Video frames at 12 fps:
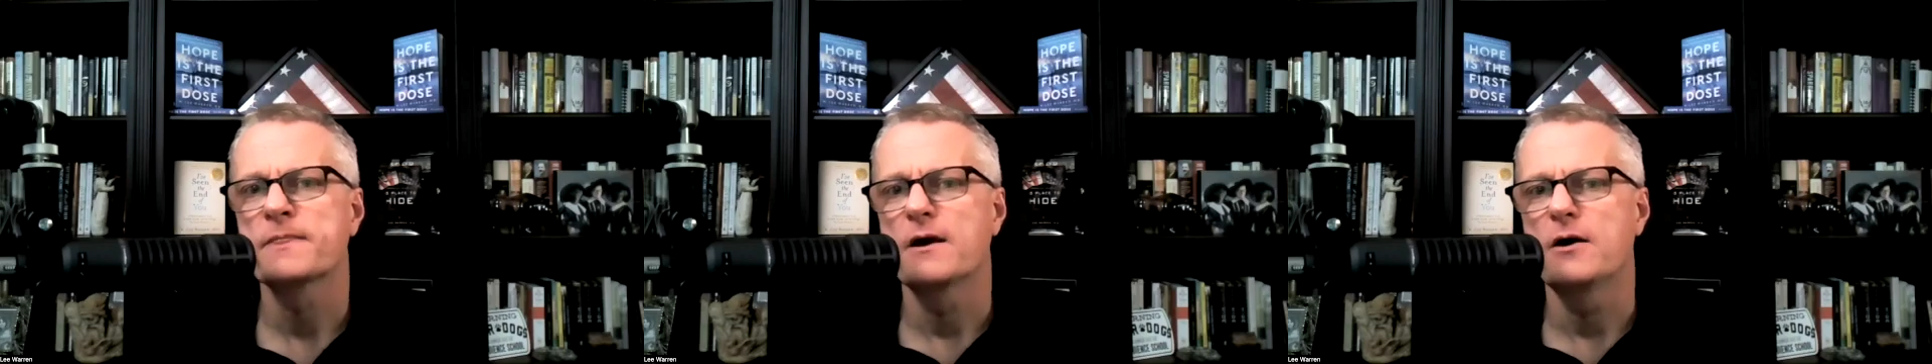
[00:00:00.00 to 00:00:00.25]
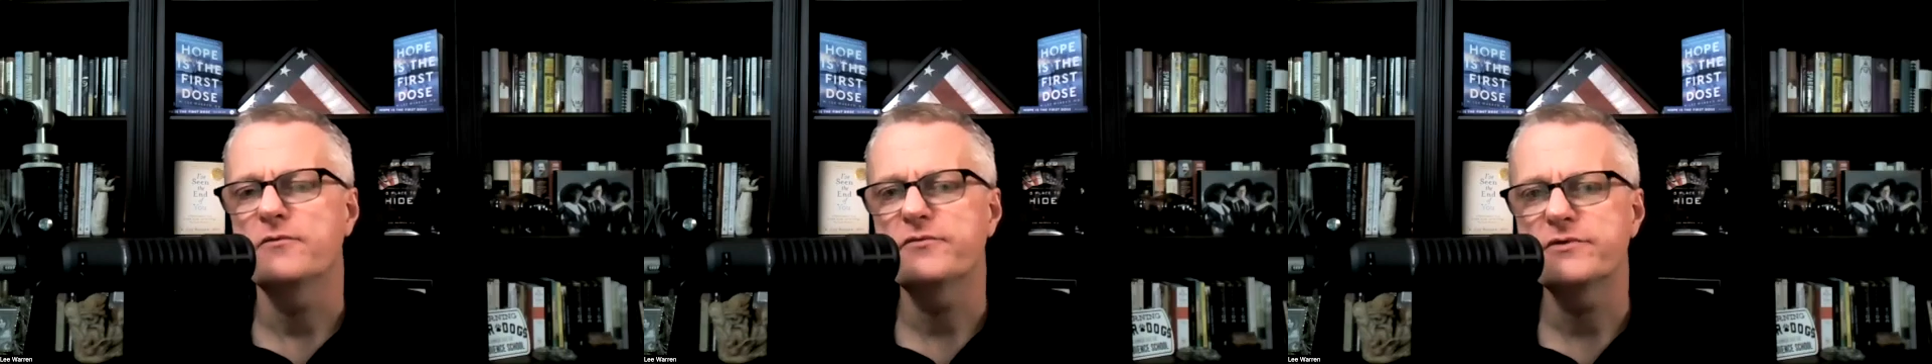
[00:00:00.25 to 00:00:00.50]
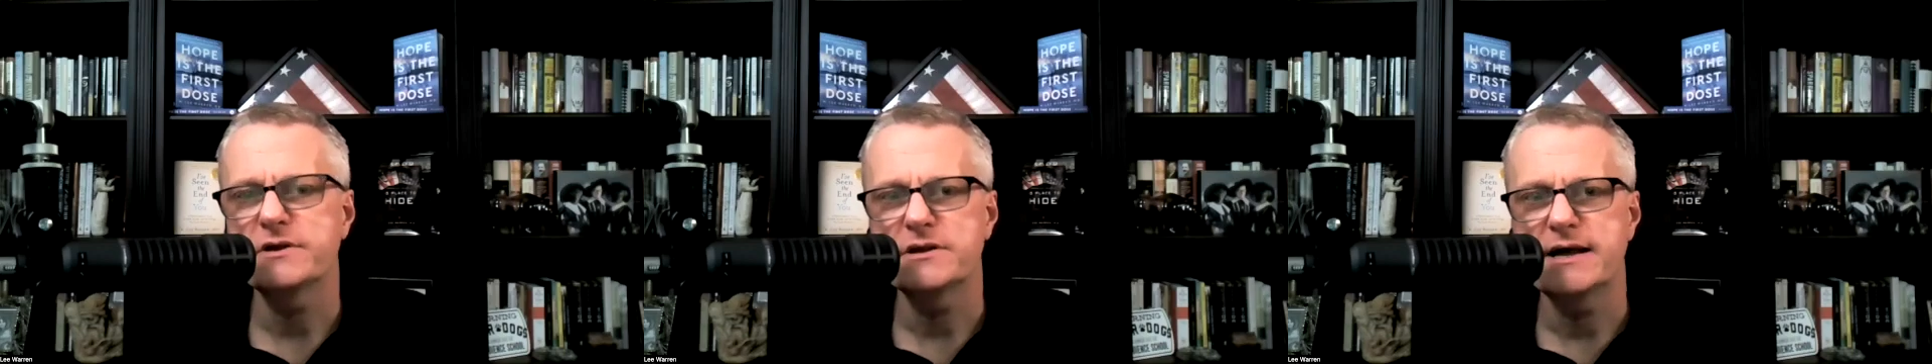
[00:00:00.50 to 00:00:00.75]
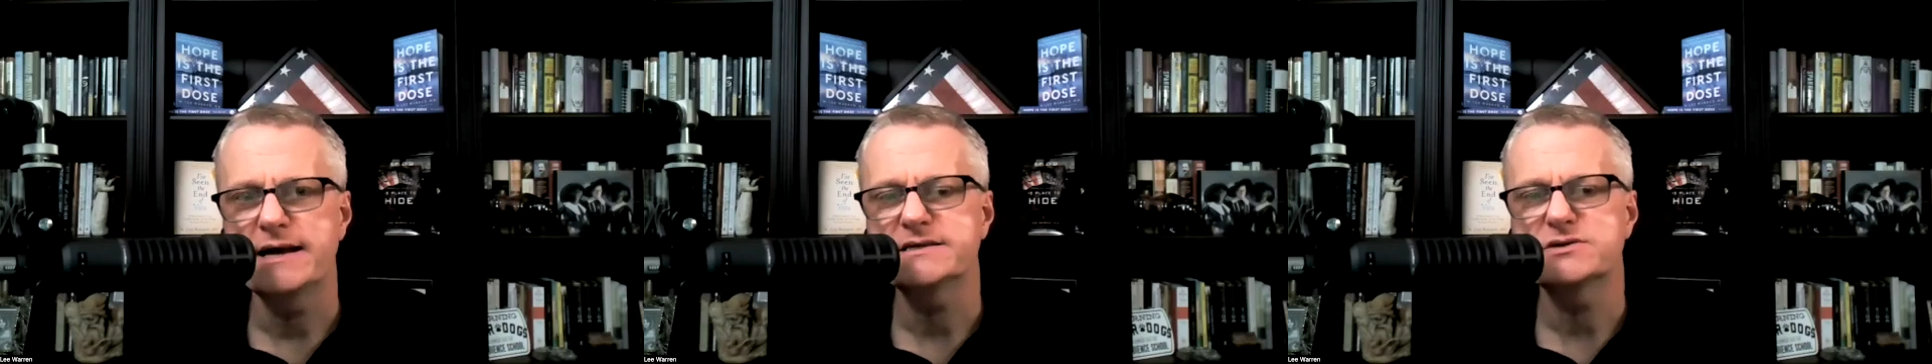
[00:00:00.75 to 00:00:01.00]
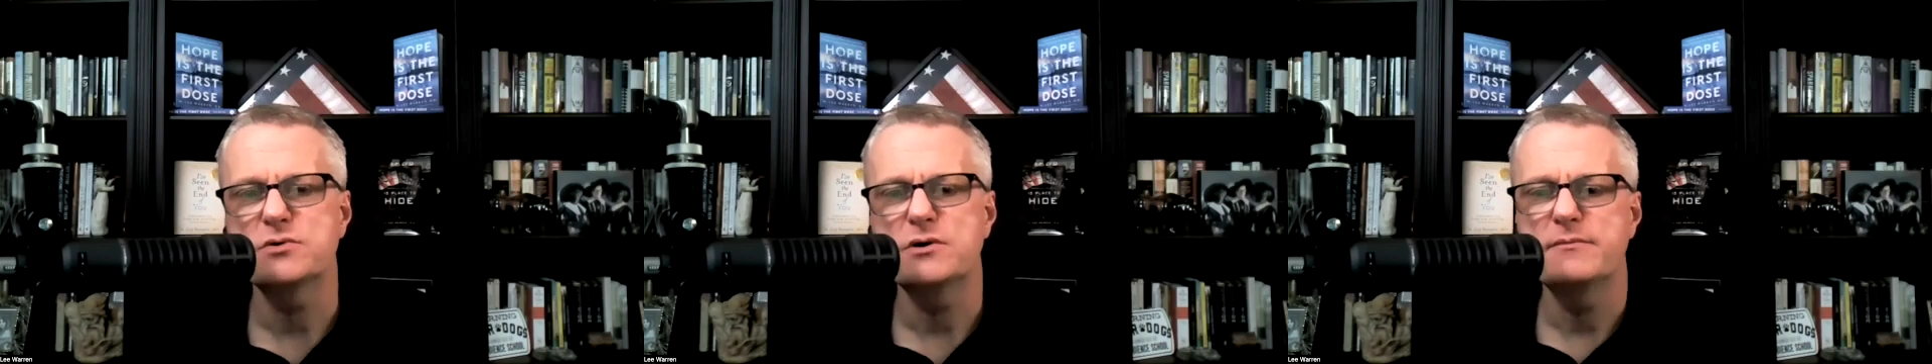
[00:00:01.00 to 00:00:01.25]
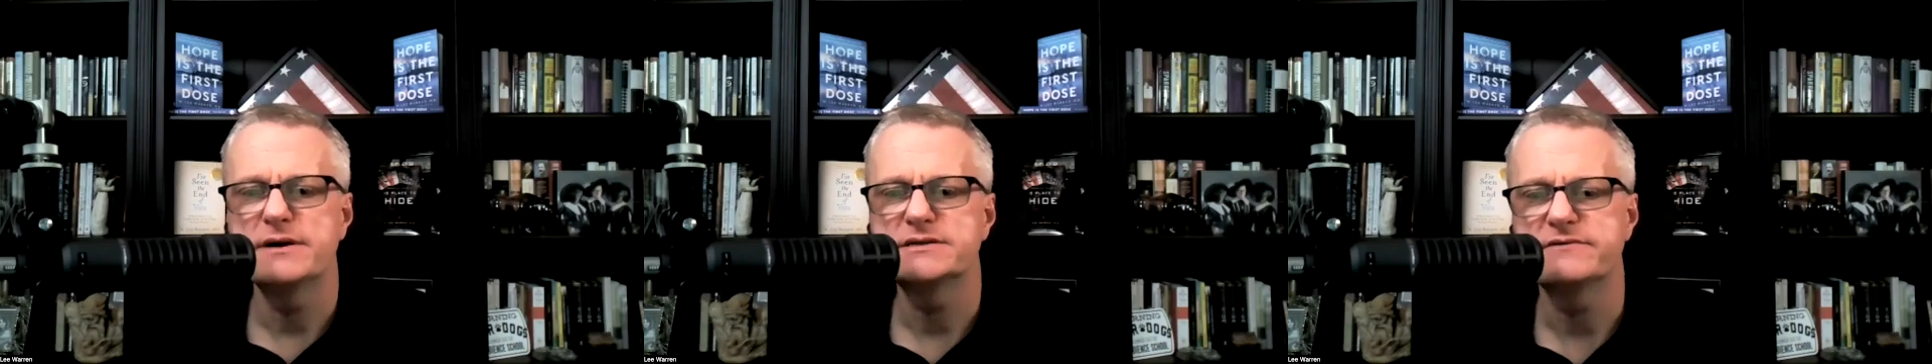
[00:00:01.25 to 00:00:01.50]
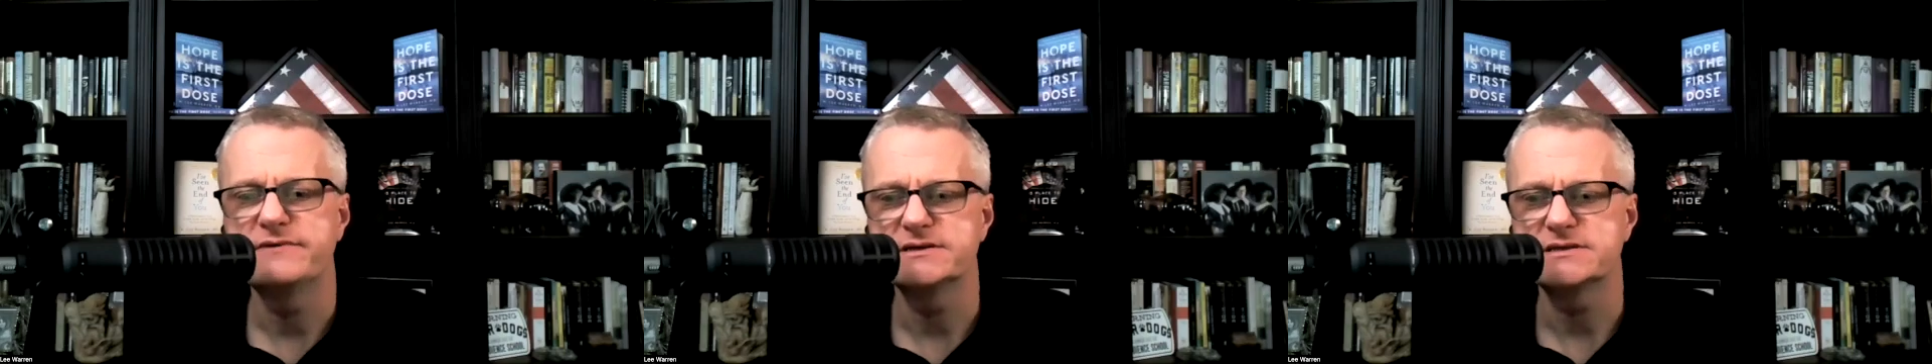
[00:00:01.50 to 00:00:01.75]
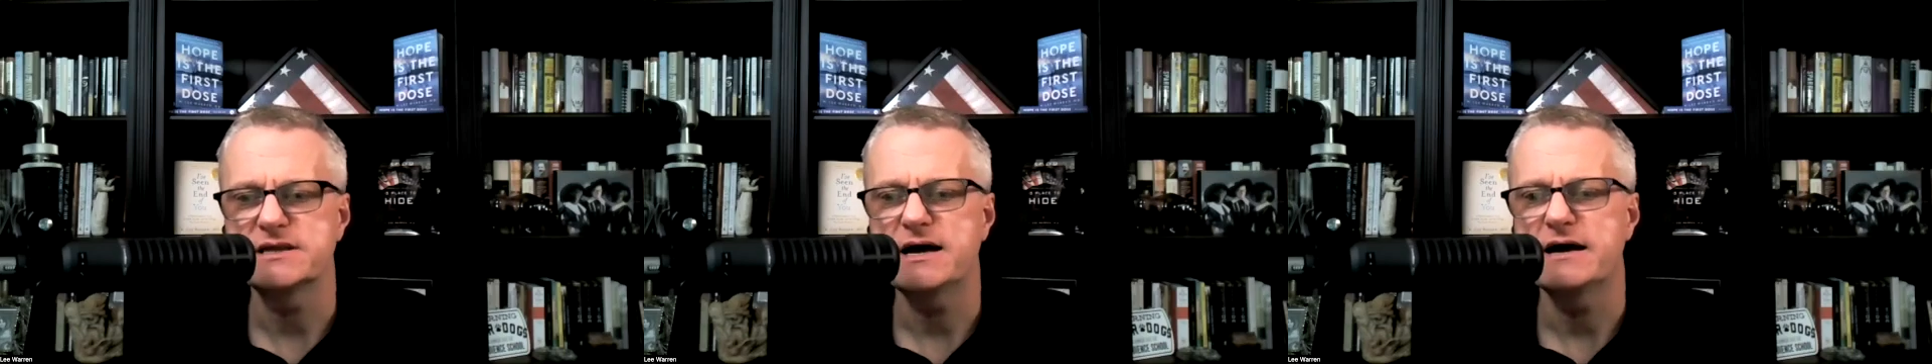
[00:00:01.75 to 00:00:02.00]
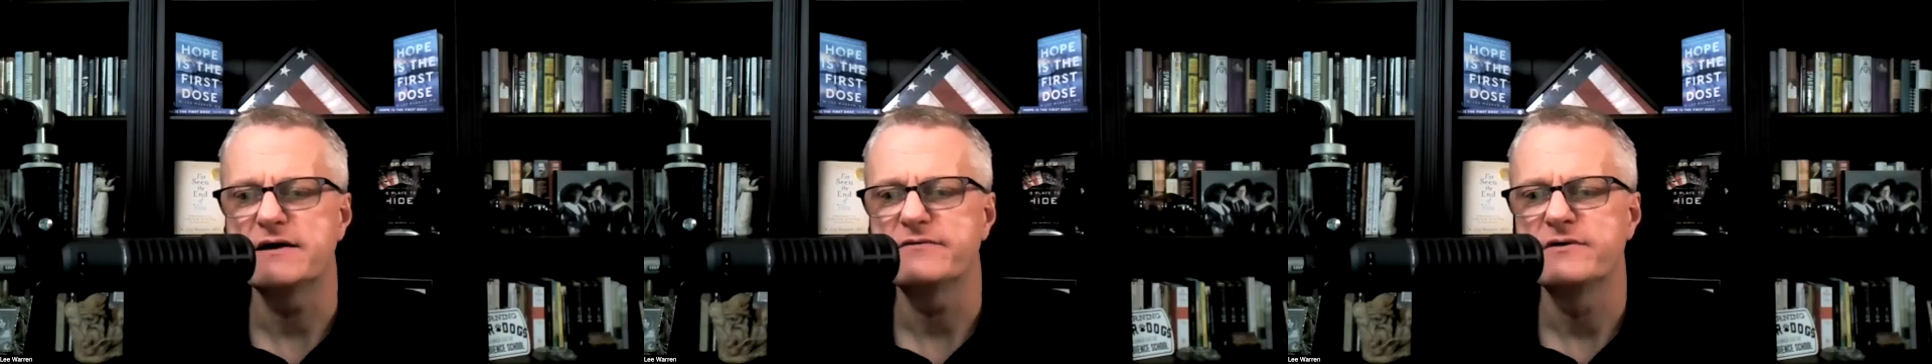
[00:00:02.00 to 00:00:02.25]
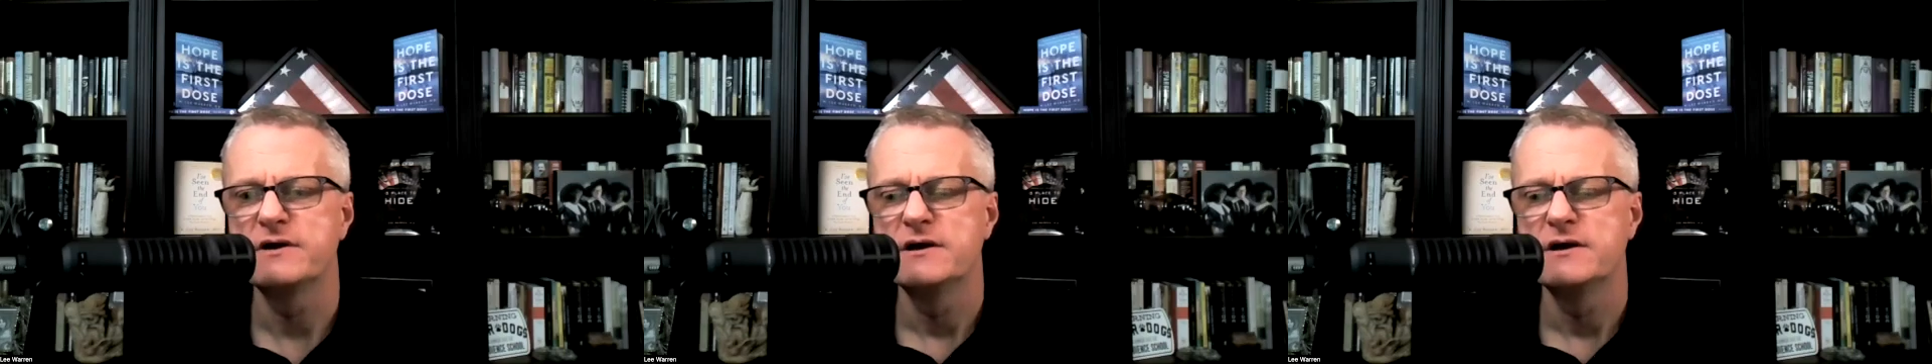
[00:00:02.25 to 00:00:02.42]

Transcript: over the last 12 months of his life,